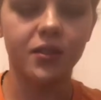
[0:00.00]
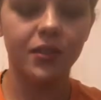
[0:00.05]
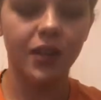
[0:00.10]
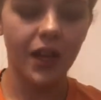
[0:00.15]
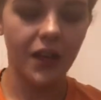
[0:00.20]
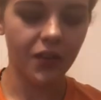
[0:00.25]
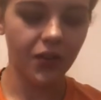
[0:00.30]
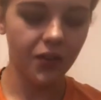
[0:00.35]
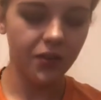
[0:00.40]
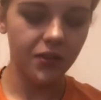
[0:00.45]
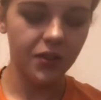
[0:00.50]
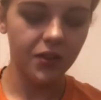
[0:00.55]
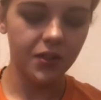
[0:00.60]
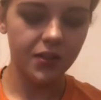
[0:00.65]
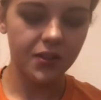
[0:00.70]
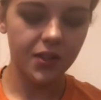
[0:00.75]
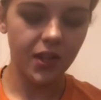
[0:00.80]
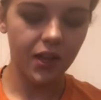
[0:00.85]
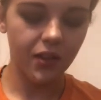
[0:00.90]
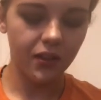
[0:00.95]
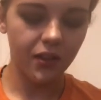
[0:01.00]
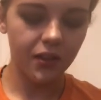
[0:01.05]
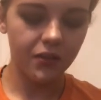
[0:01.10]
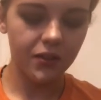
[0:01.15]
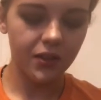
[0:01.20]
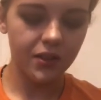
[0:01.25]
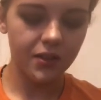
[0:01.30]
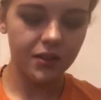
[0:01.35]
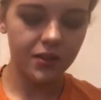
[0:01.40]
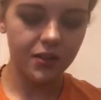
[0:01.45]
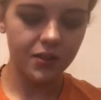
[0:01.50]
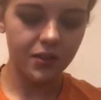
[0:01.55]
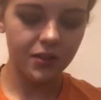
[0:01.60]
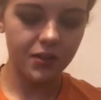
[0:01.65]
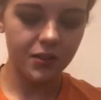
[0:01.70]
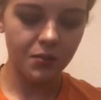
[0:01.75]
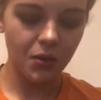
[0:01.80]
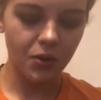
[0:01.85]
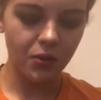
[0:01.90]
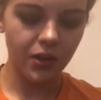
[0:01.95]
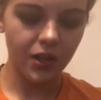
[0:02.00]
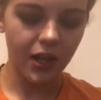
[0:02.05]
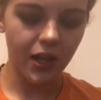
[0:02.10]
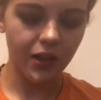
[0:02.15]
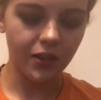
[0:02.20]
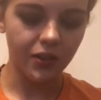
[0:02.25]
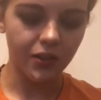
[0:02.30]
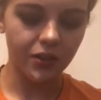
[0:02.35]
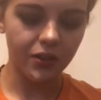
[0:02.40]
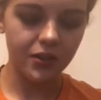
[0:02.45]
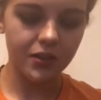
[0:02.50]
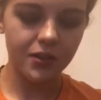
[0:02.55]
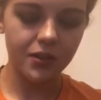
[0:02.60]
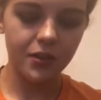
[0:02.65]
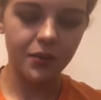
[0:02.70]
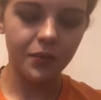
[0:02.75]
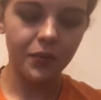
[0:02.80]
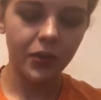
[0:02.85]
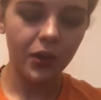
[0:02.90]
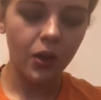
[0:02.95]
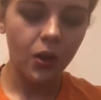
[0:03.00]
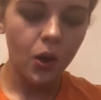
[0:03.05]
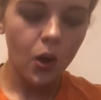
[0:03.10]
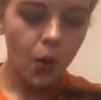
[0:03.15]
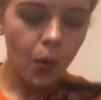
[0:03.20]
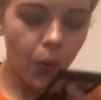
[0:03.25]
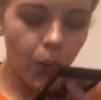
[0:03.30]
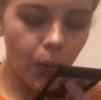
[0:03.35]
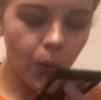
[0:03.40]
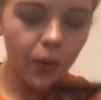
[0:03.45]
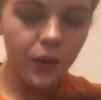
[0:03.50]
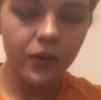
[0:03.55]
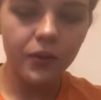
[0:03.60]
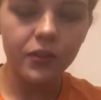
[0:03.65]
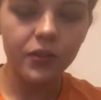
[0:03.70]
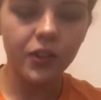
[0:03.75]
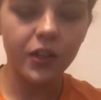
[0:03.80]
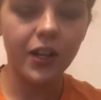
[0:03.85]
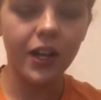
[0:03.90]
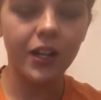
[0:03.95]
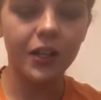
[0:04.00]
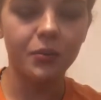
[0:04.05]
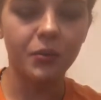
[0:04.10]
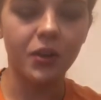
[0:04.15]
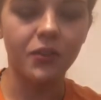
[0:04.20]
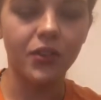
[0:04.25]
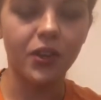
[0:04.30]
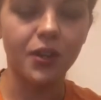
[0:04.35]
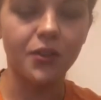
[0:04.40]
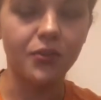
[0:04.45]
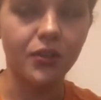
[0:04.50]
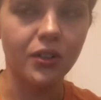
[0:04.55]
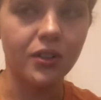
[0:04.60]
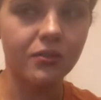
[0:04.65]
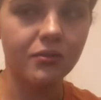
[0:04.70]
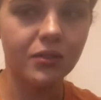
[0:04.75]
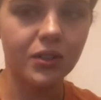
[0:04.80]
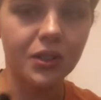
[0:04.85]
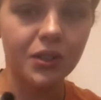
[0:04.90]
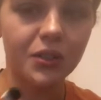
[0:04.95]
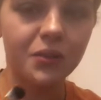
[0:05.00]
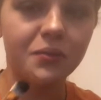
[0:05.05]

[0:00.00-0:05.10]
I love this. I love these smoky eye looks. They're kind of my favorite, you know.